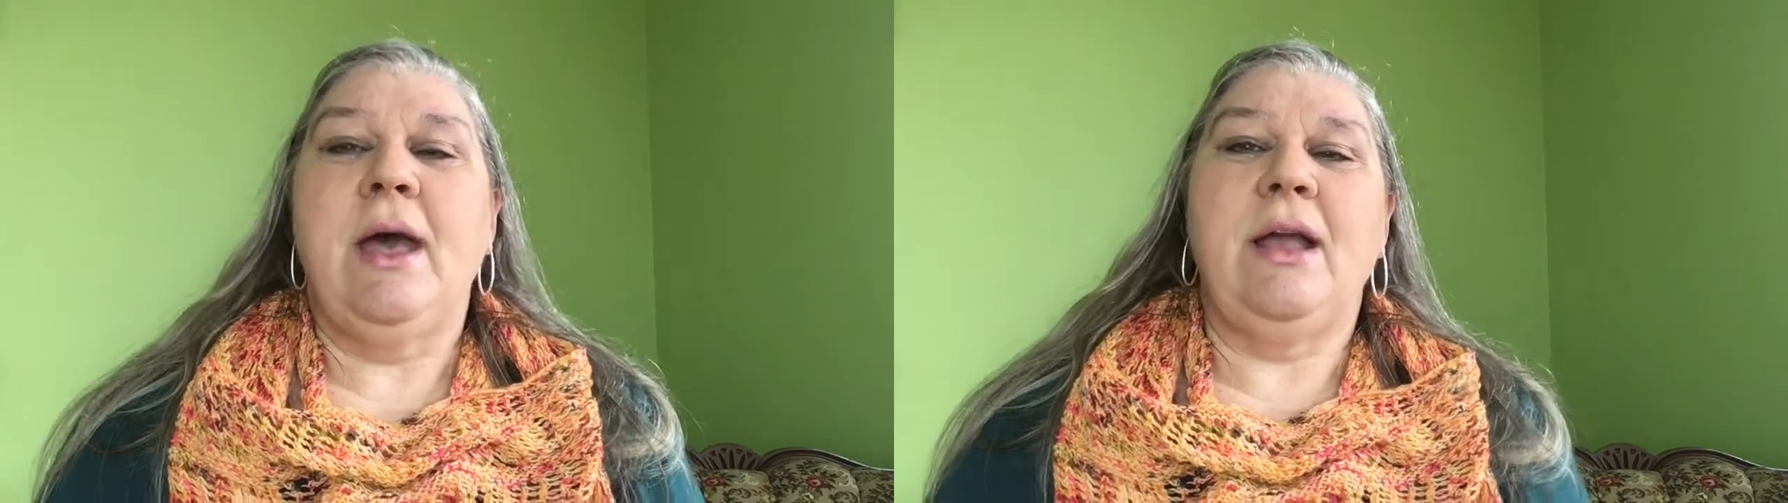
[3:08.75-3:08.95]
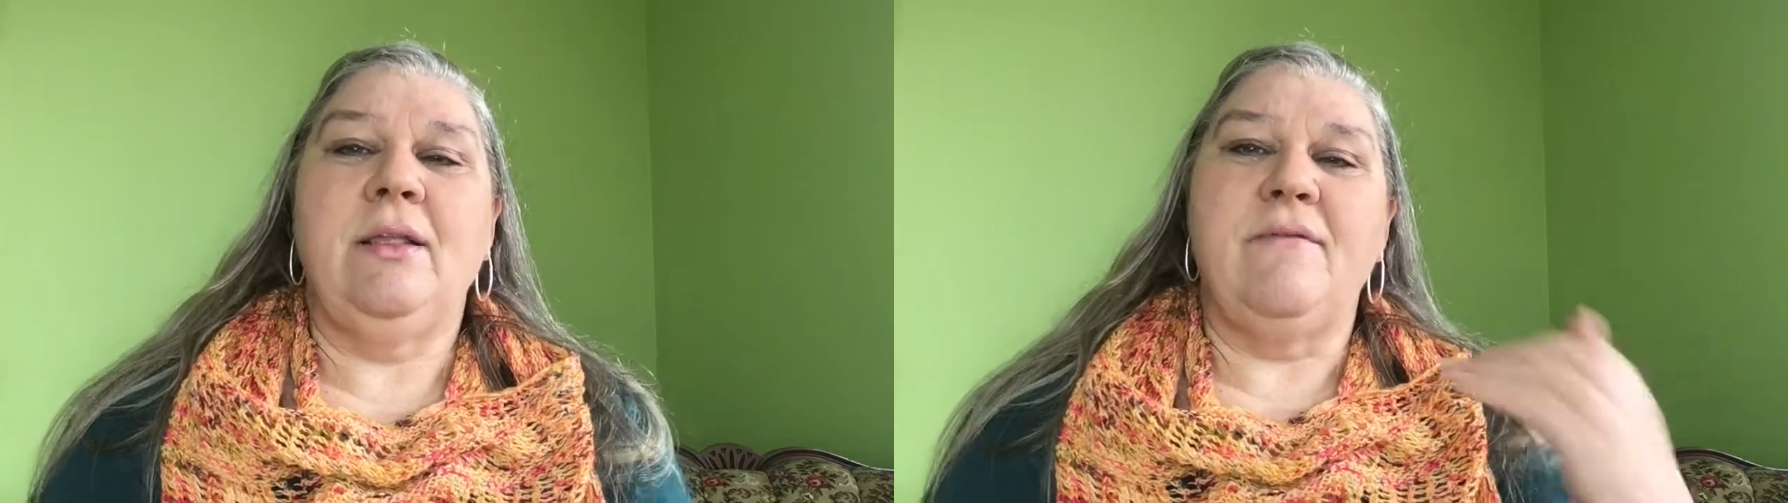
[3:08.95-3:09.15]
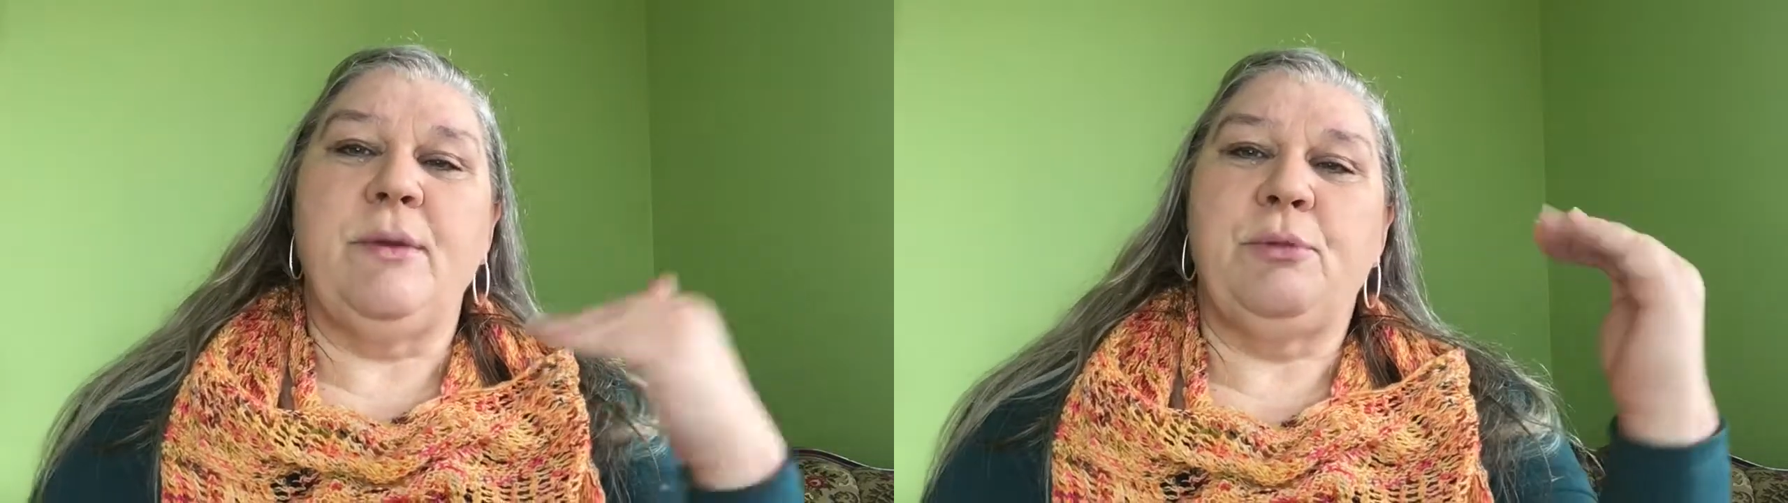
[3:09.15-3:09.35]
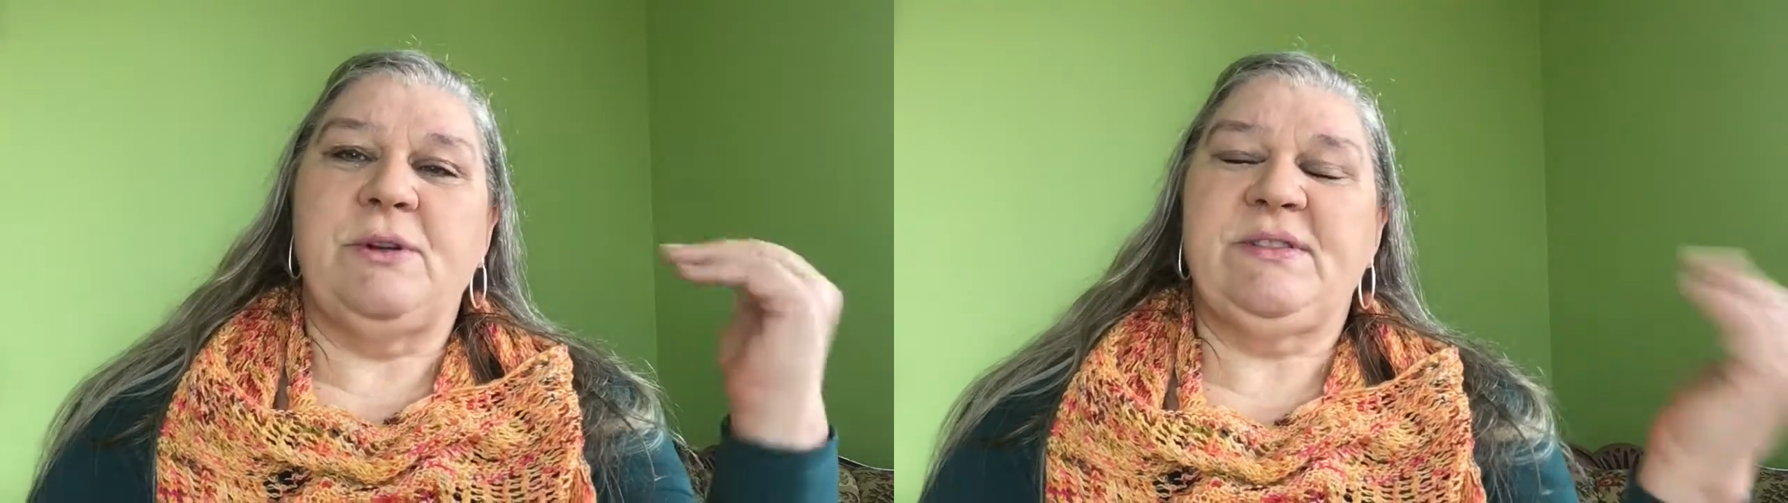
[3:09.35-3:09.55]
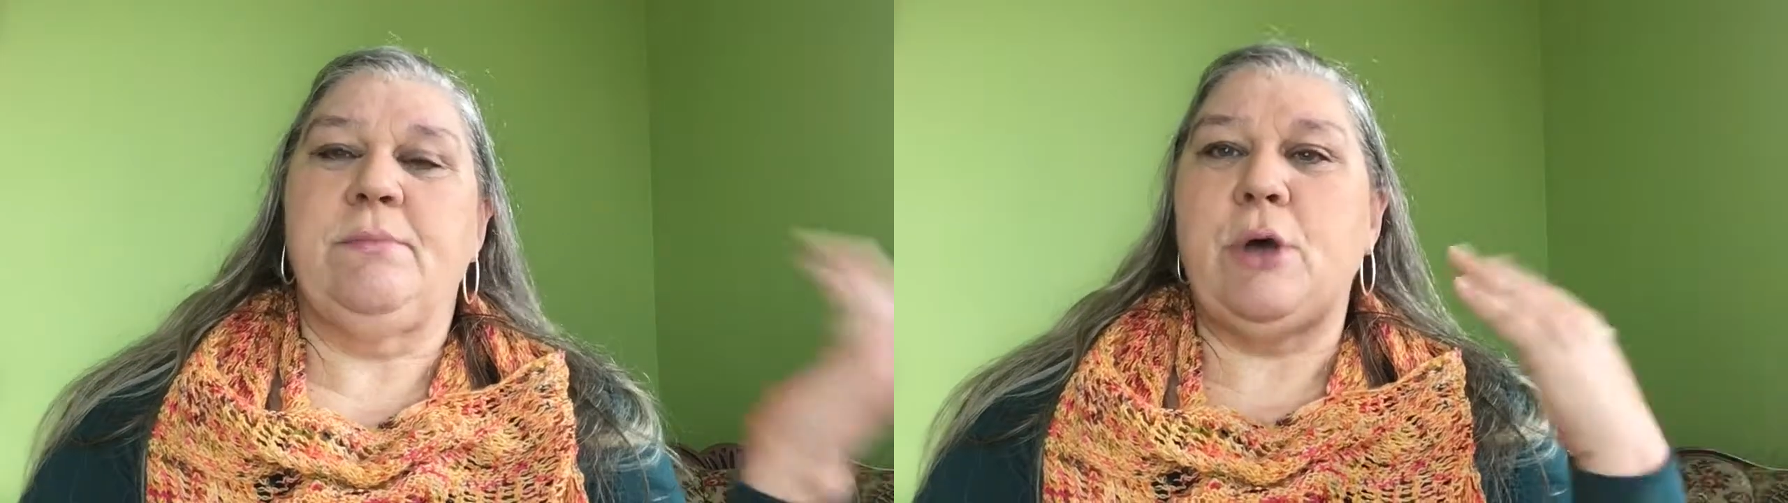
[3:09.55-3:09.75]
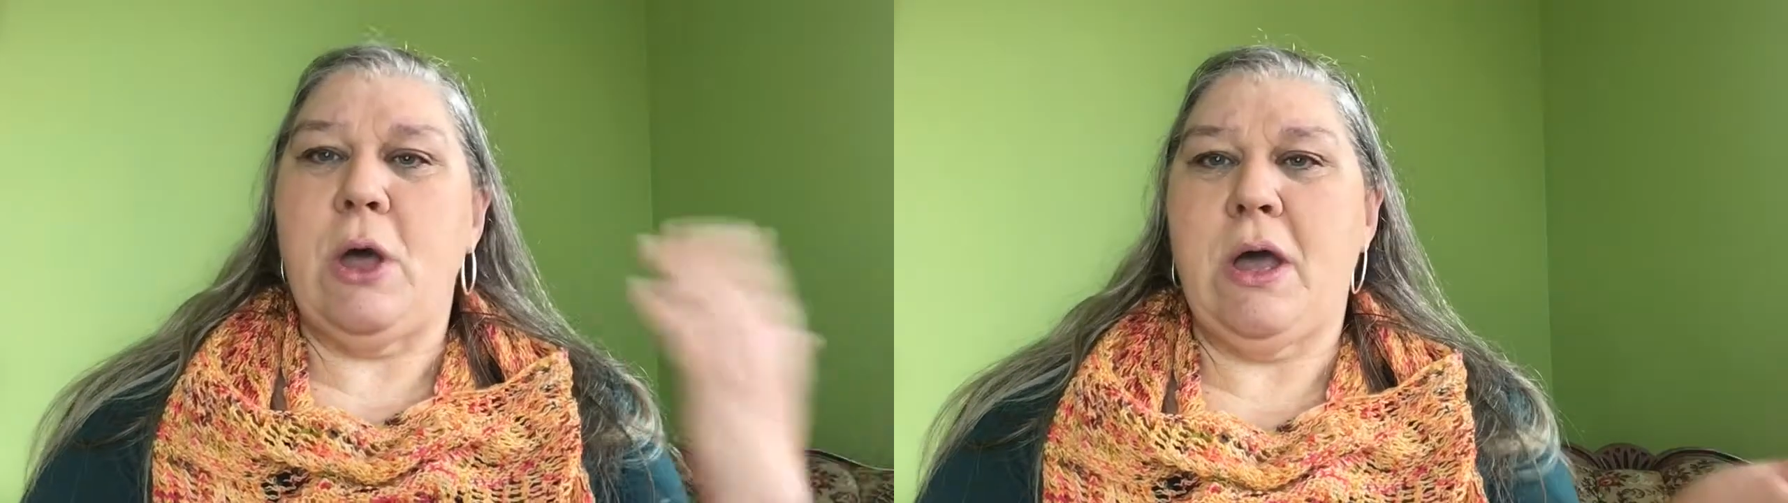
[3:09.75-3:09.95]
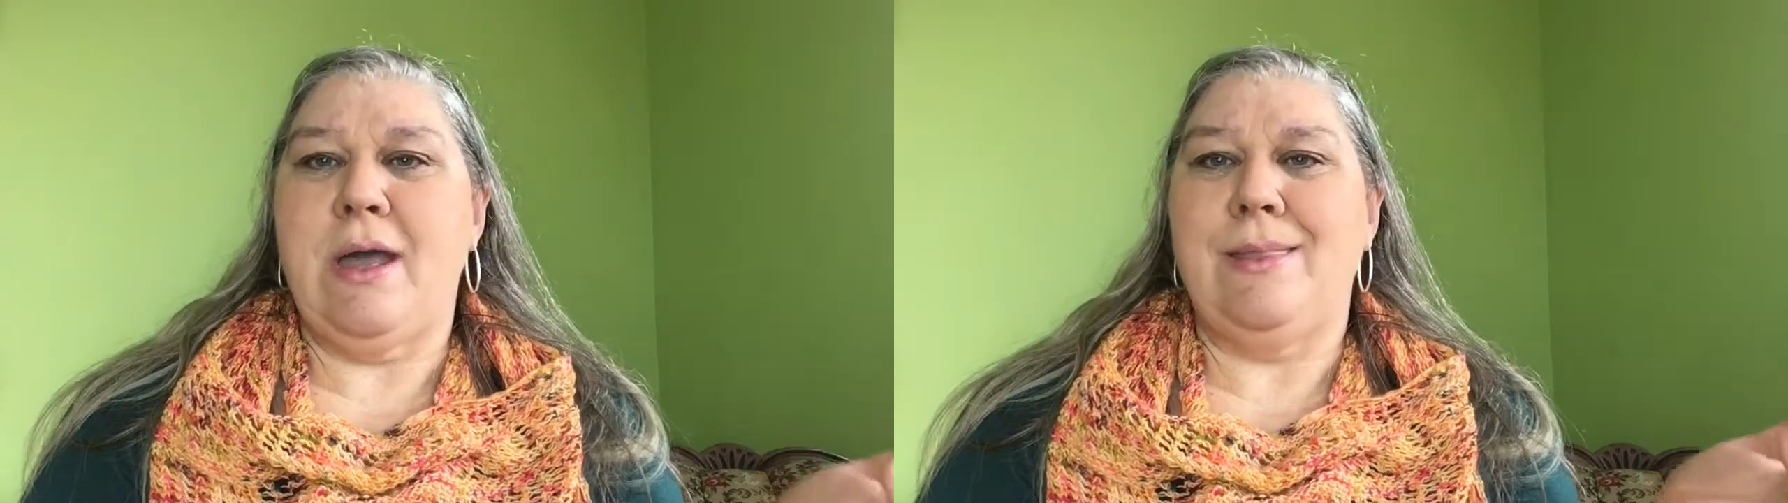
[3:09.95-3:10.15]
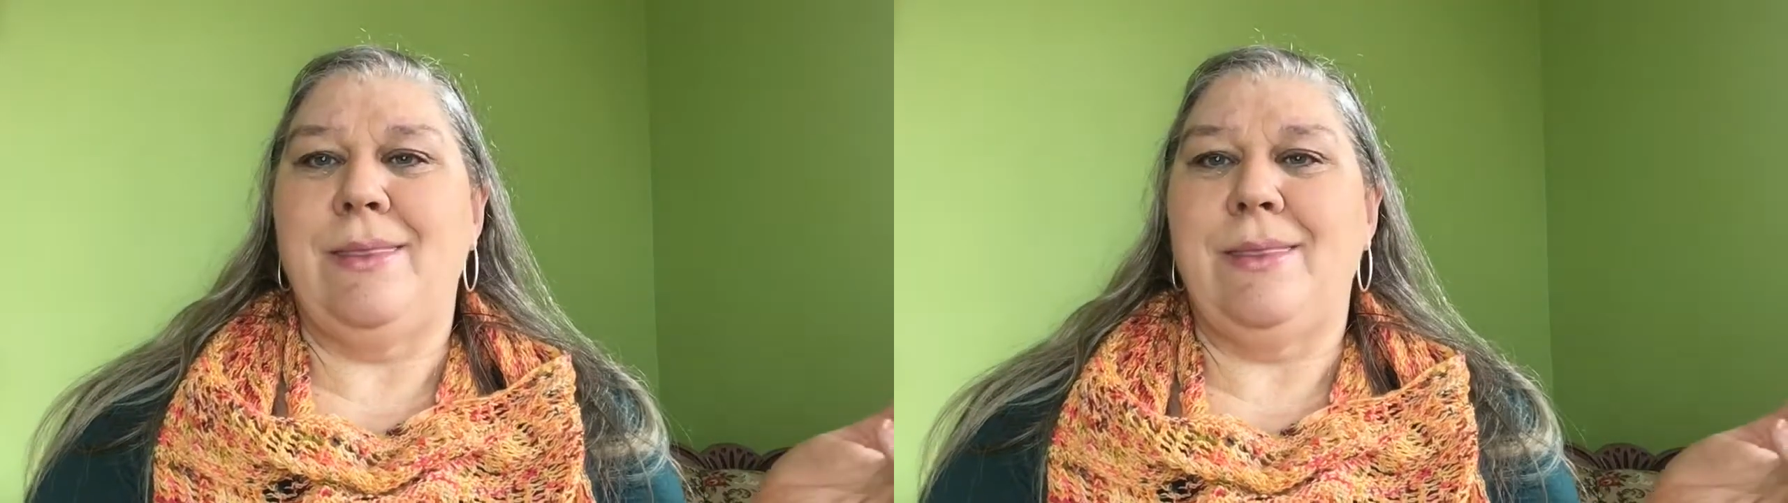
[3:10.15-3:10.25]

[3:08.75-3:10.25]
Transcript: I love the person behind